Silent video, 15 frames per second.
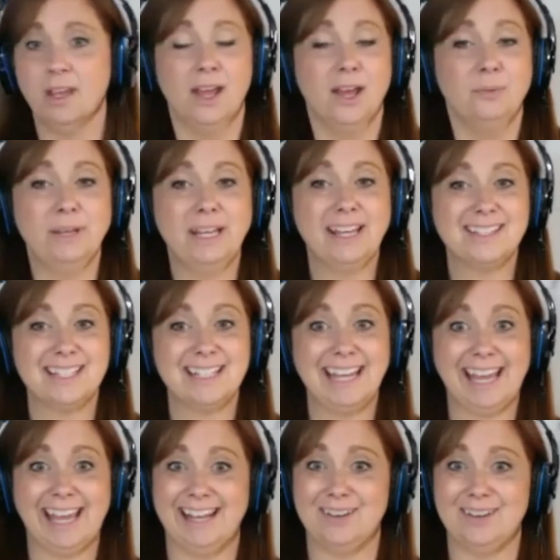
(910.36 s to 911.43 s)
Because
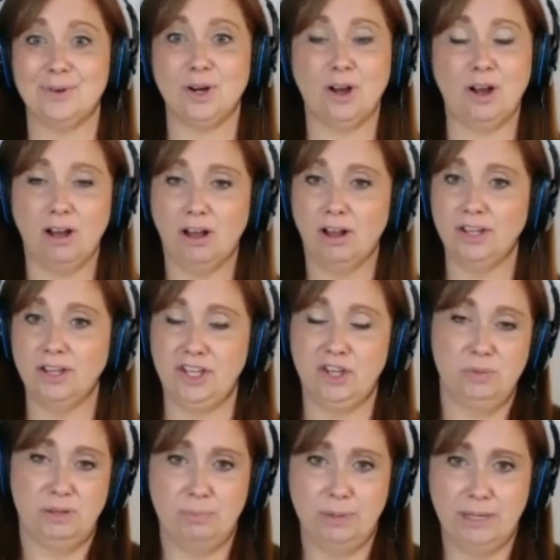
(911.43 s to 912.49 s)
again, we're all
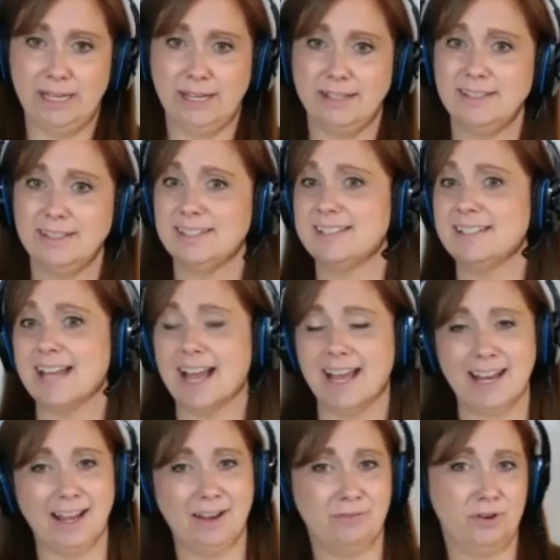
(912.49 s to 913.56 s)
human beings.
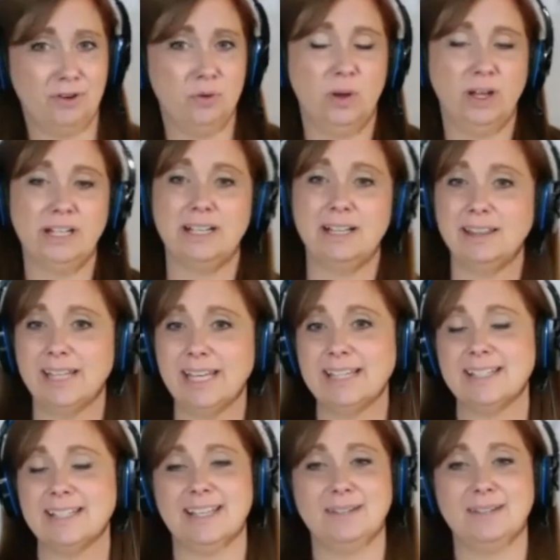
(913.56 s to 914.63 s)
Not everyone
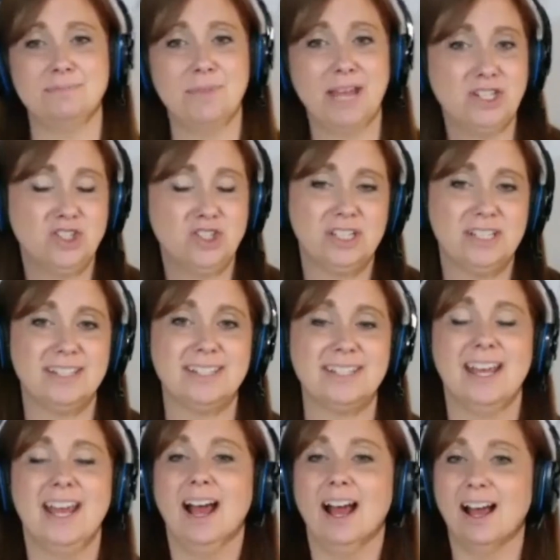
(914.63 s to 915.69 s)
clicks and meshes
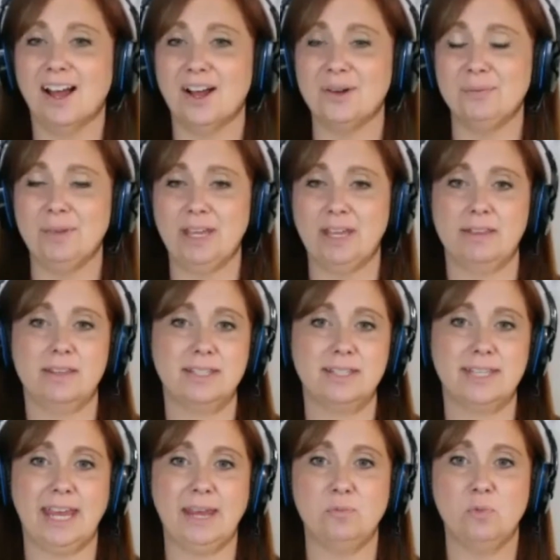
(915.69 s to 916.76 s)
in the
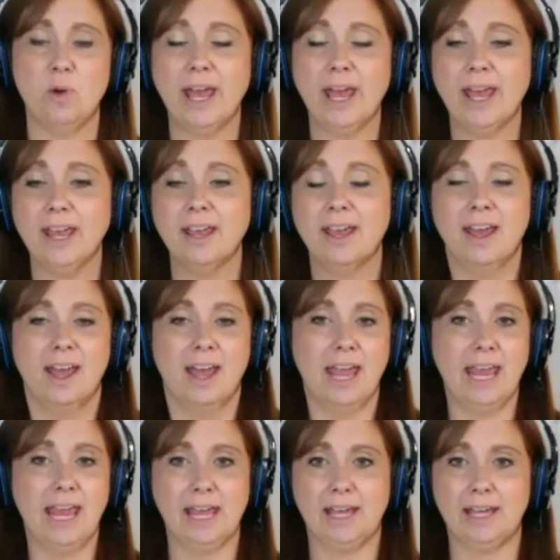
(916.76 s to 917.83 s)
same way.
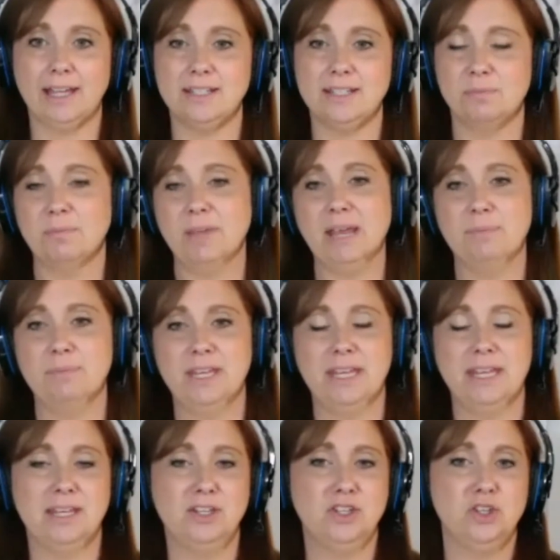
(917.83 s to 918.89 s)
And
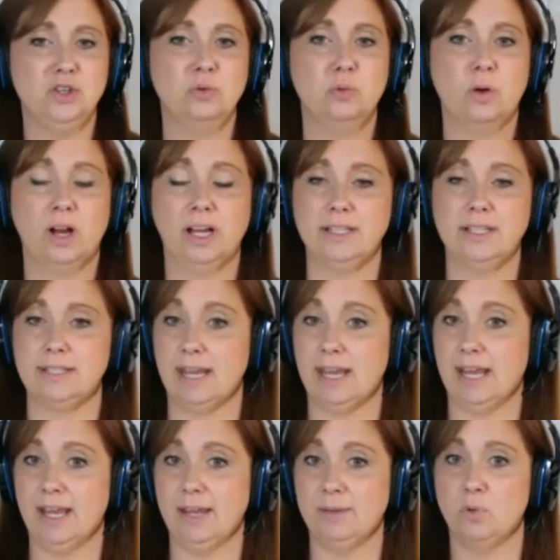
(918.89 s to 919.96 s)
maybe you want
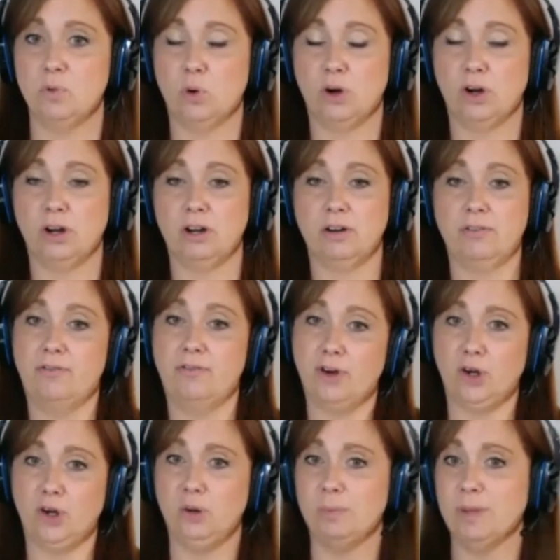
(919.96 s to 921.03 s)
a more
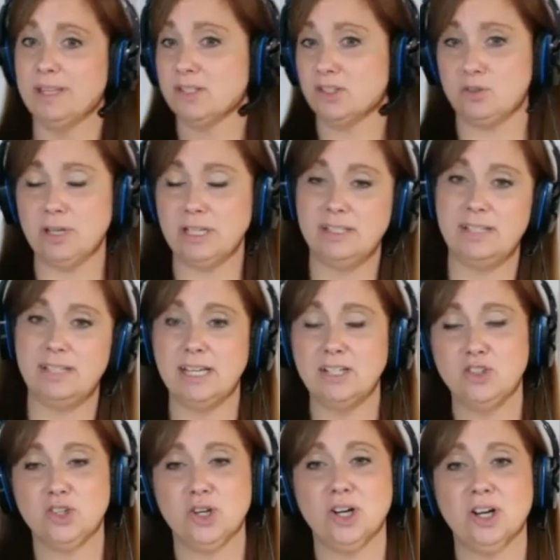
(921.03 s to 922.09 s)
firm and strict
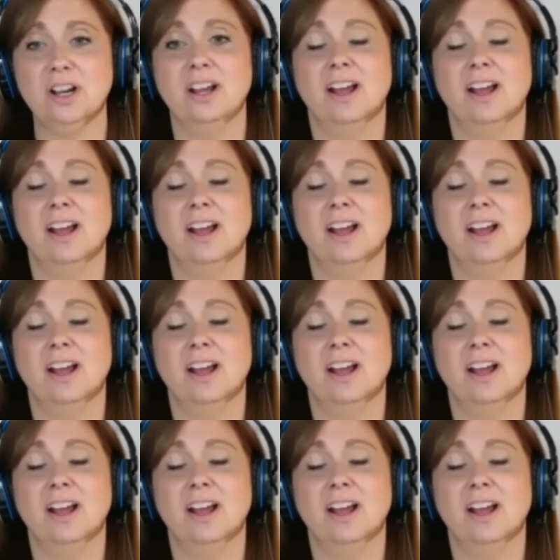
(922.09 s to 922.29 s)
teacher,